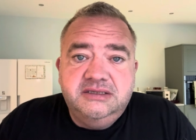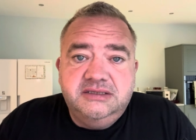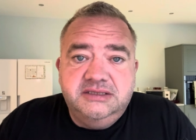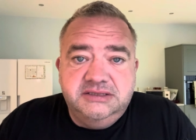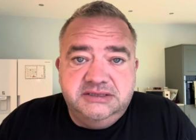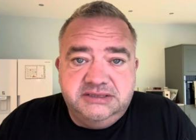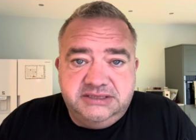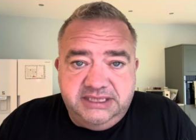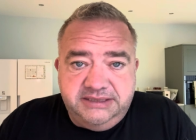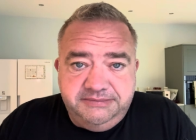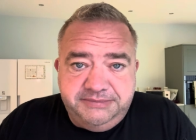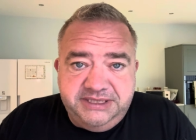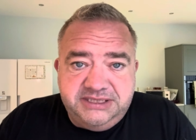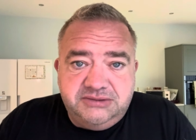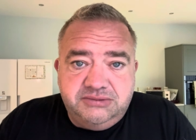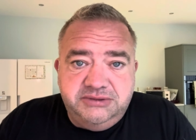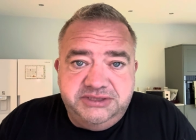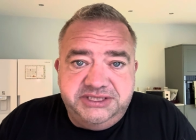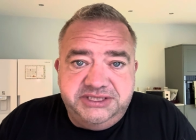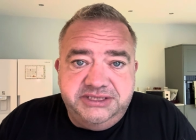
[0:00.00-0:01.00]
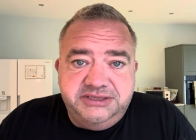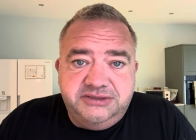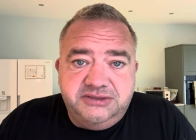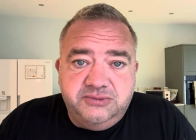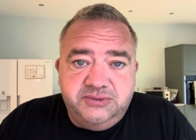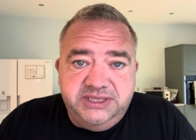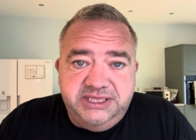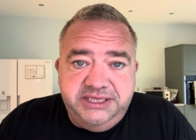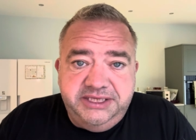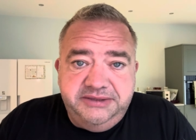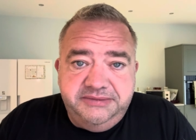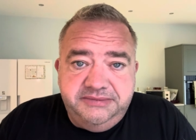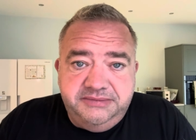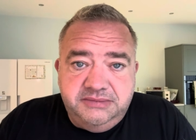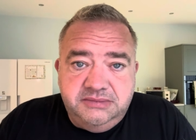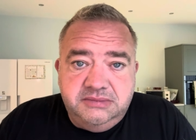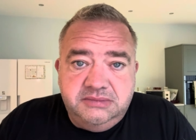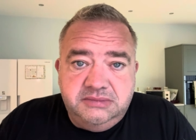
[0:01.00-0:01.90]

and sent best wishes to William.